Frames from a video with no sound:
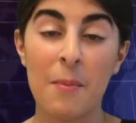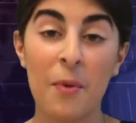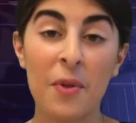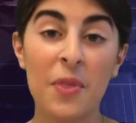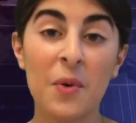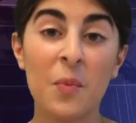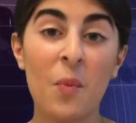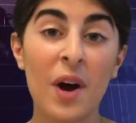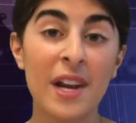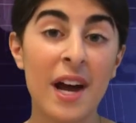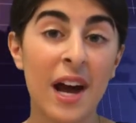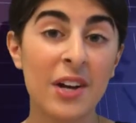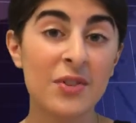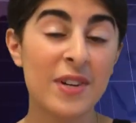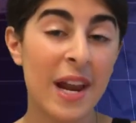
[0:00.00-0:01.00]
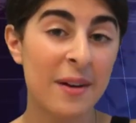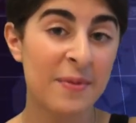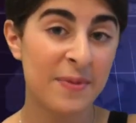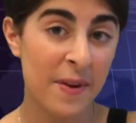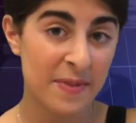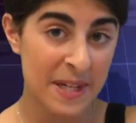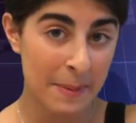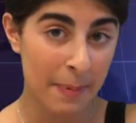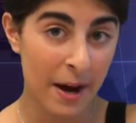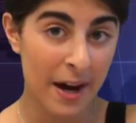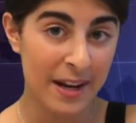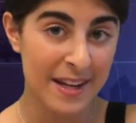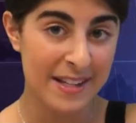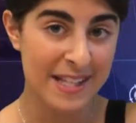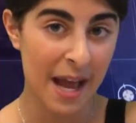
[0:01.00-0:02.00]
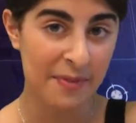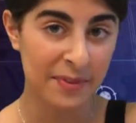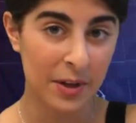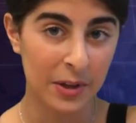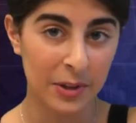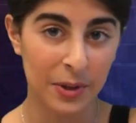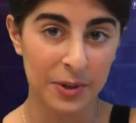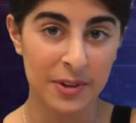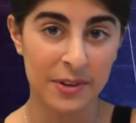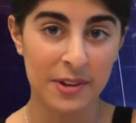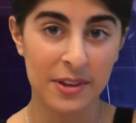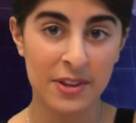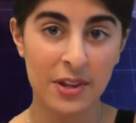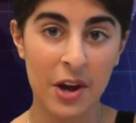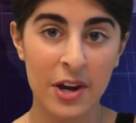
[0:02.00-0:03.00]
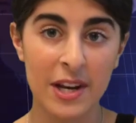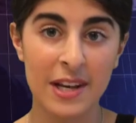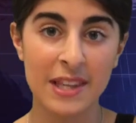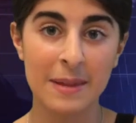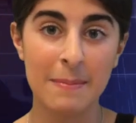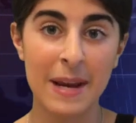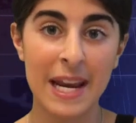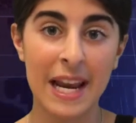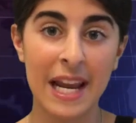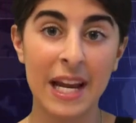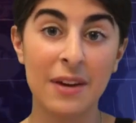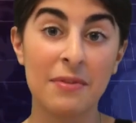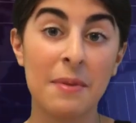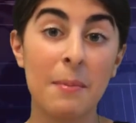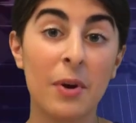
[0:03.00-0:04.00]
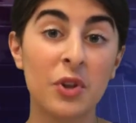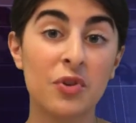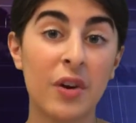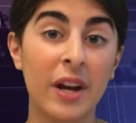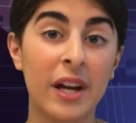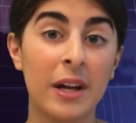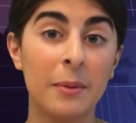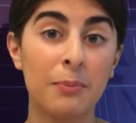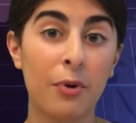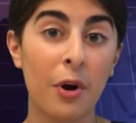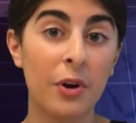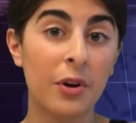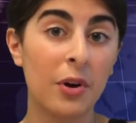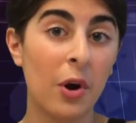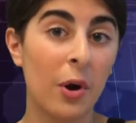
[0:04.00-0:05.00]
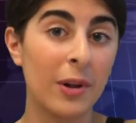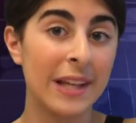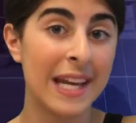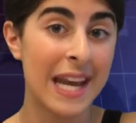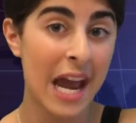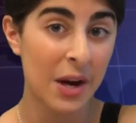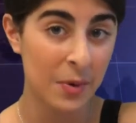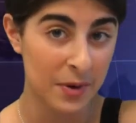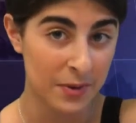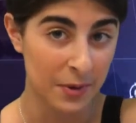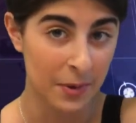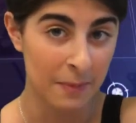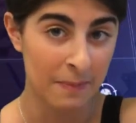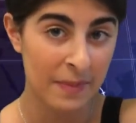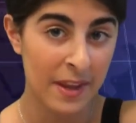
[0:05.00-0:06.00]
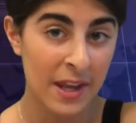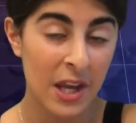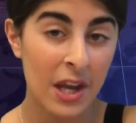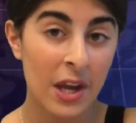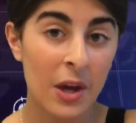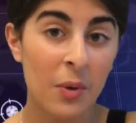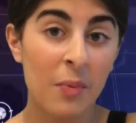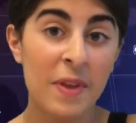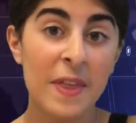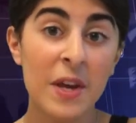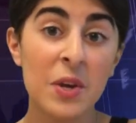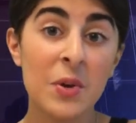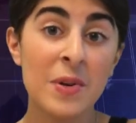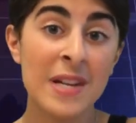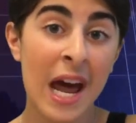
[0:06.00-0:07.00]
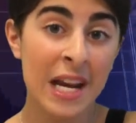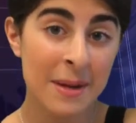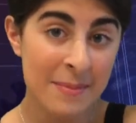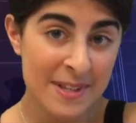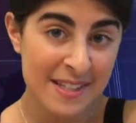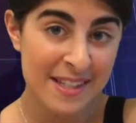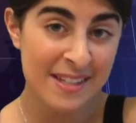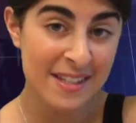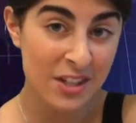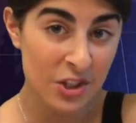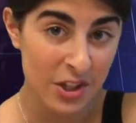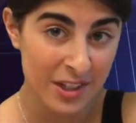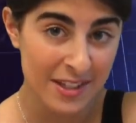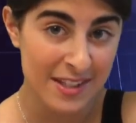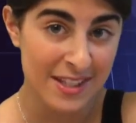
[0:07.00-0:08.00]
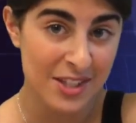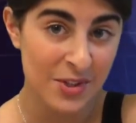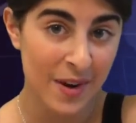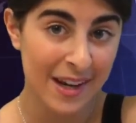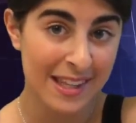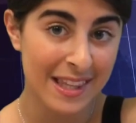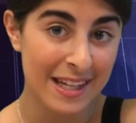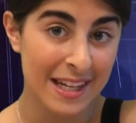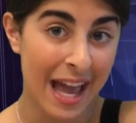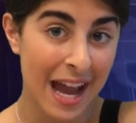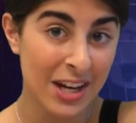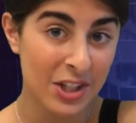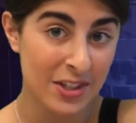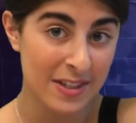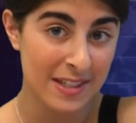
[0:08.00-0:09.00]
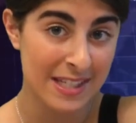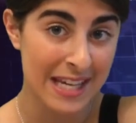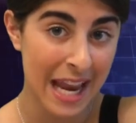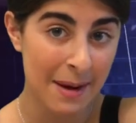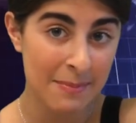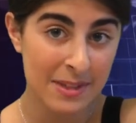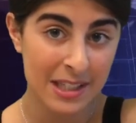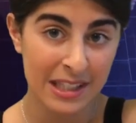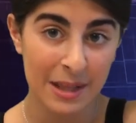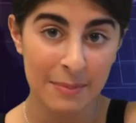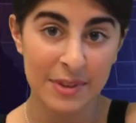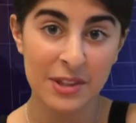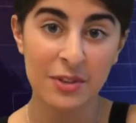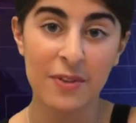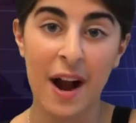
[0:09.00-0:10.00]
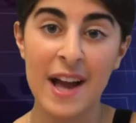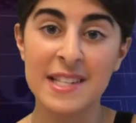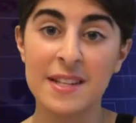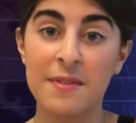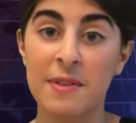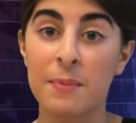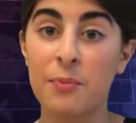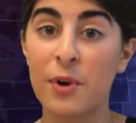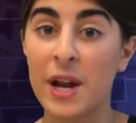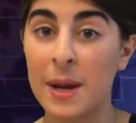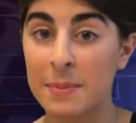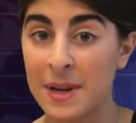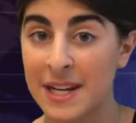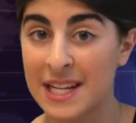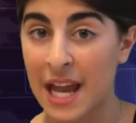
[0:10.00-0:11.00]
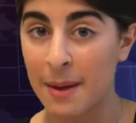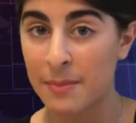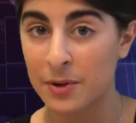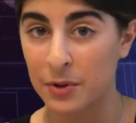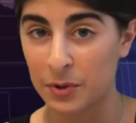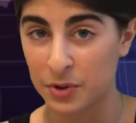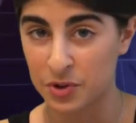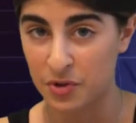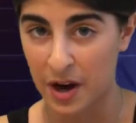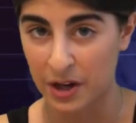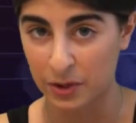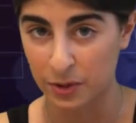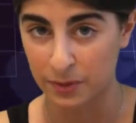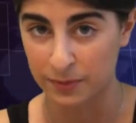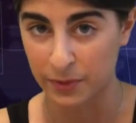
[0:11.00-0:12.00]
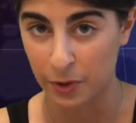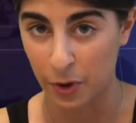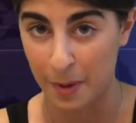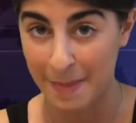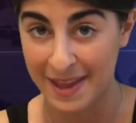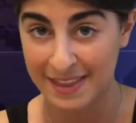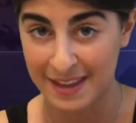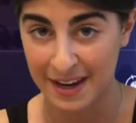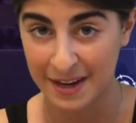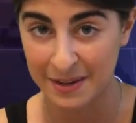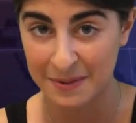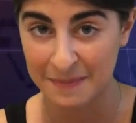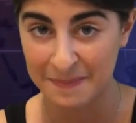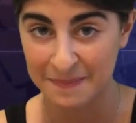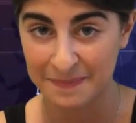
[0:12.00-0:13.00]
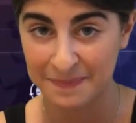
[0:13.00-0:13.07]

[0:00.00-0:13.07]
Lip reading: More than 150 parties have concluded the 30th meeting of the Montreal Protocol in Ecuador, with a unanimous decision to strengthen actions aimed to limit the rise of the prohibited chemical trichlorofluoromethane.